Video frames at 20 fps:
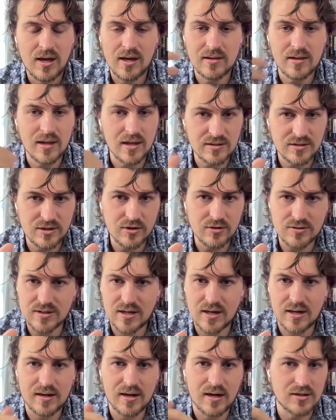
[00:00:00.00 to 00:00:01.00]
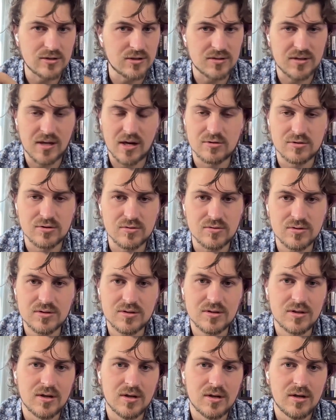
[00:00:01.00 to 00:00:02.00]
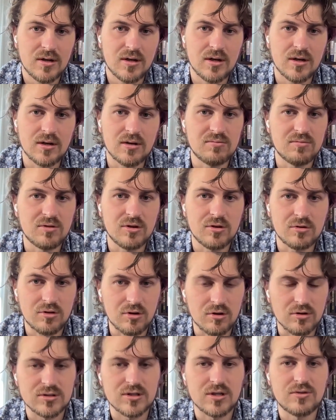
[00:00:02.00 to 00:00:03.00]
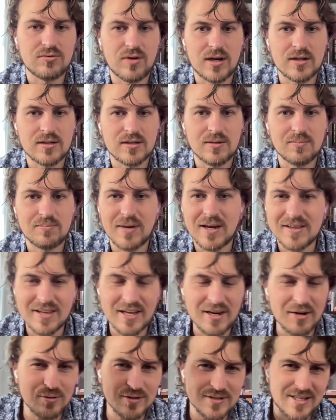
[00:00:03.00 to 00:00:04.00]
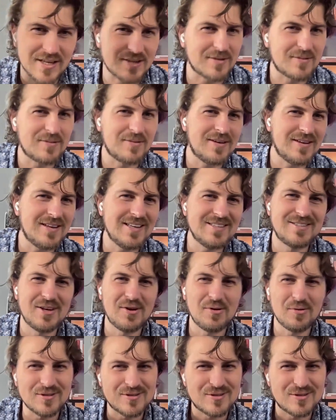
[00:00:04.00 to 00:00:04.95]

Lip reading: and the SEO side I just outsourced, content writing. Back then it was like SEO was